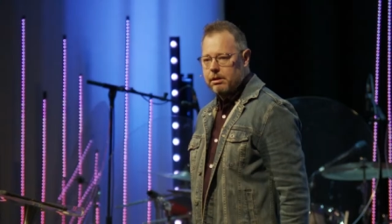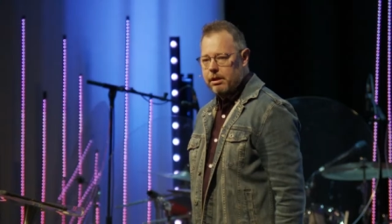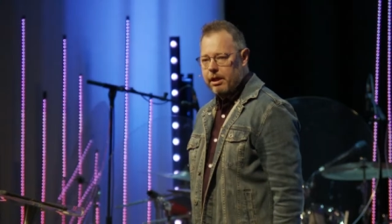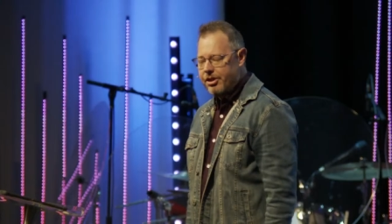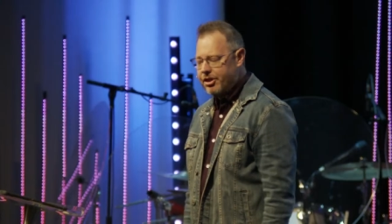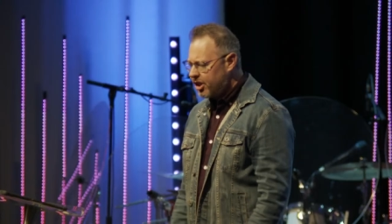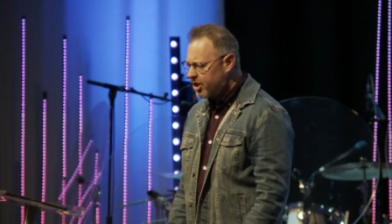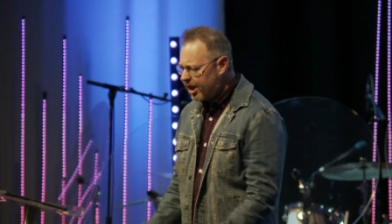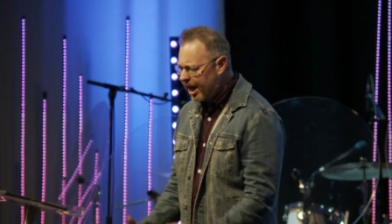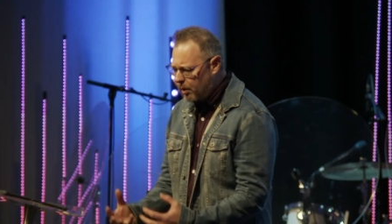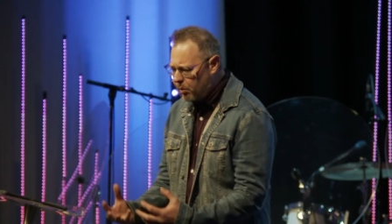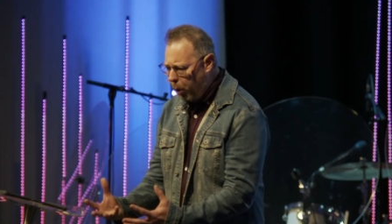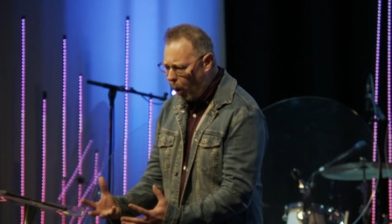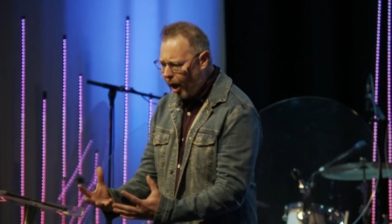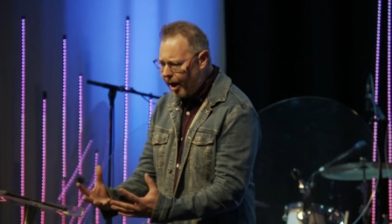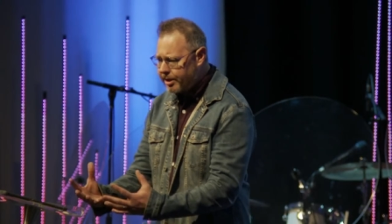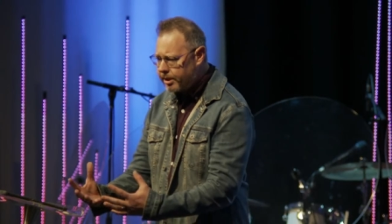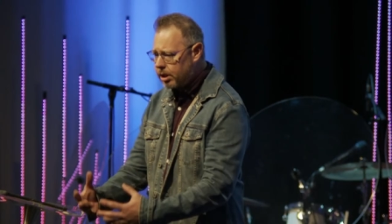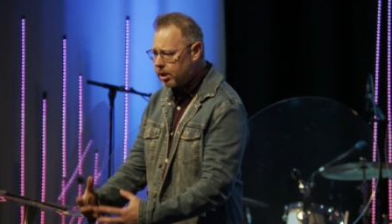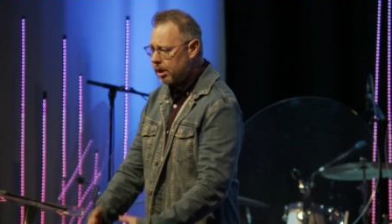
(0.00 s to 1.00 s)
And she's like,
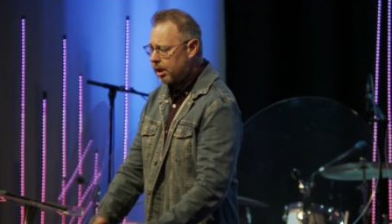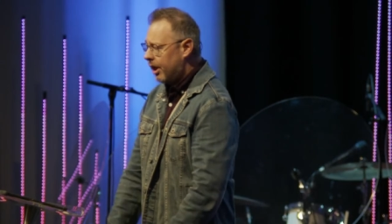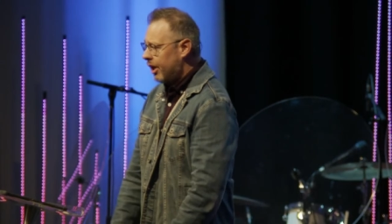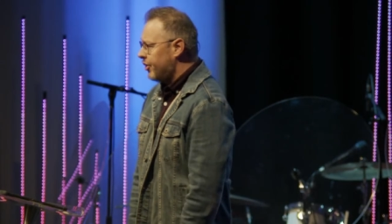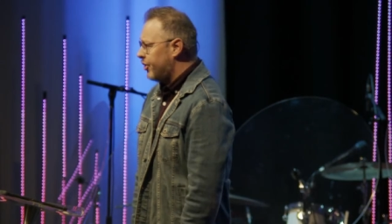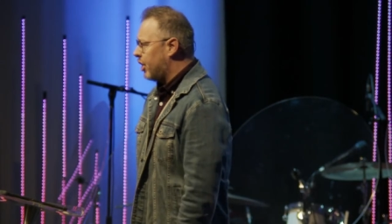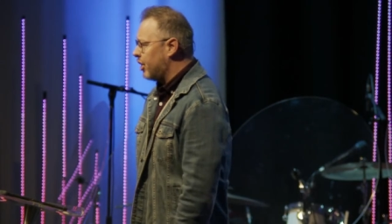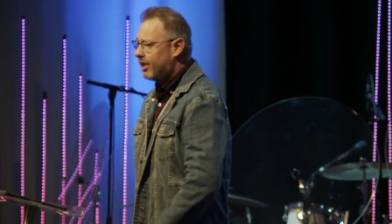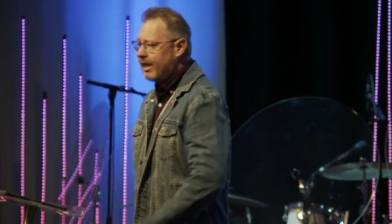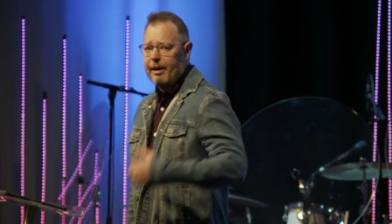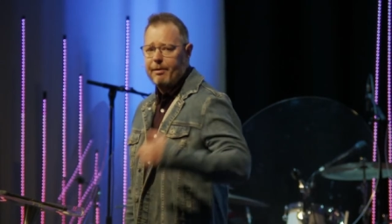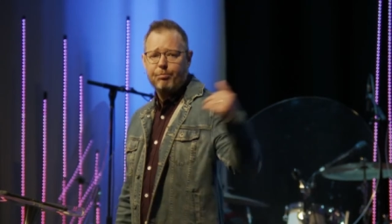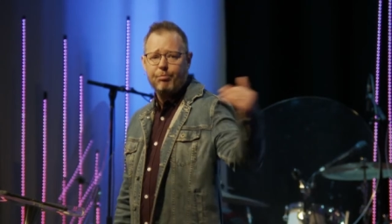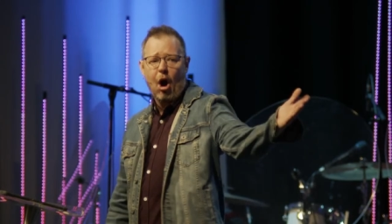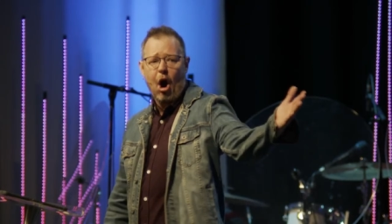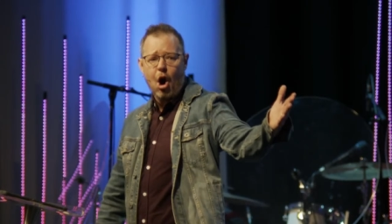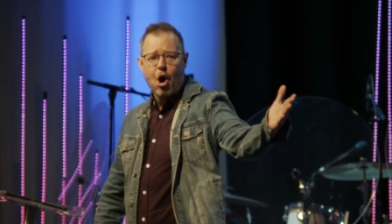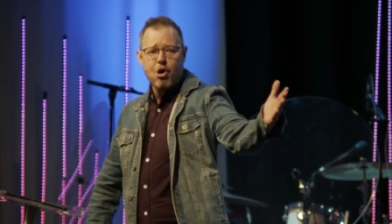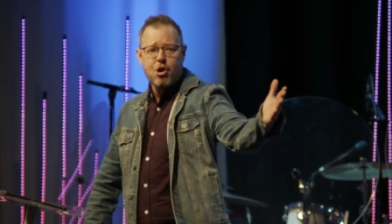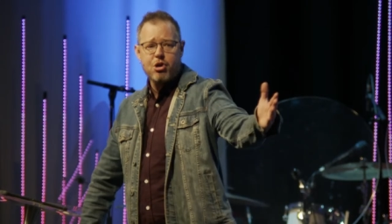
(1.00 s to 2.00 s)
what? She goes, that
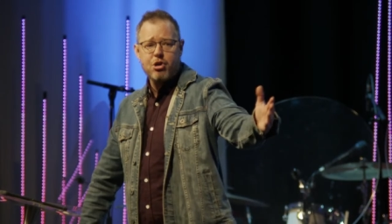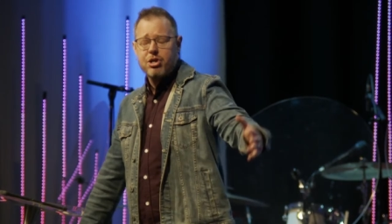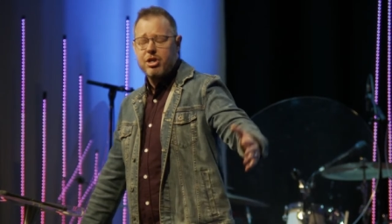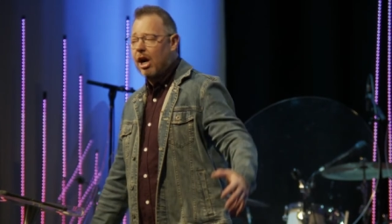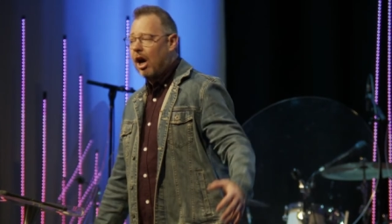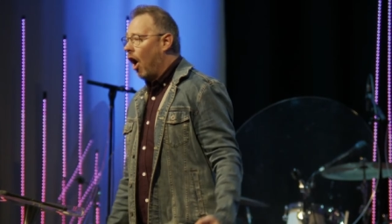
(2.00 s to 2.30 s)
road,